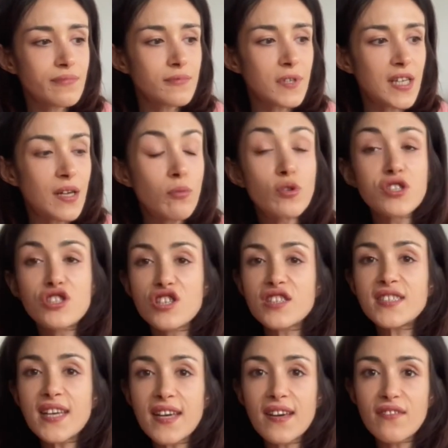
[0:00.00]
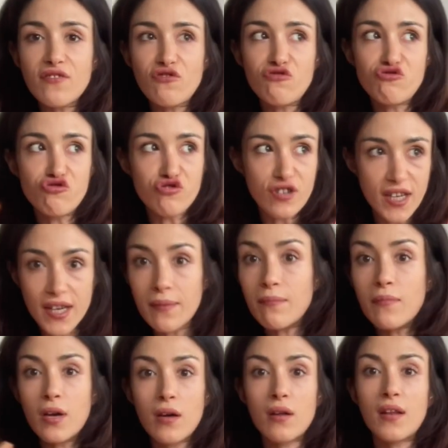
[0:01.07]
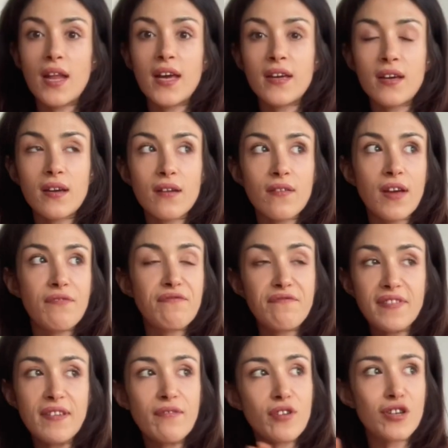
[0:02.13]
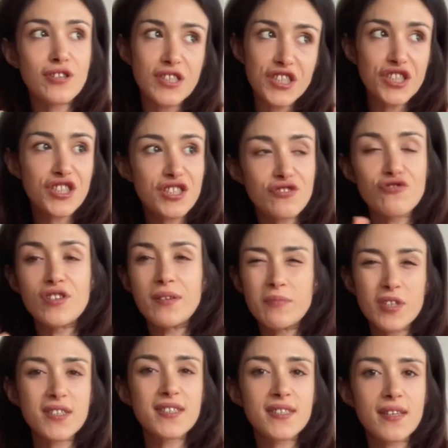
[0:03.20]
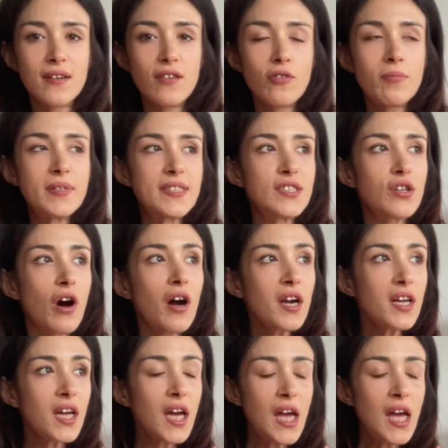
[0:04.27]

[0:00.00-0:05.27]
it was just like a dream, like a feverish dream, because it's a little bit dark,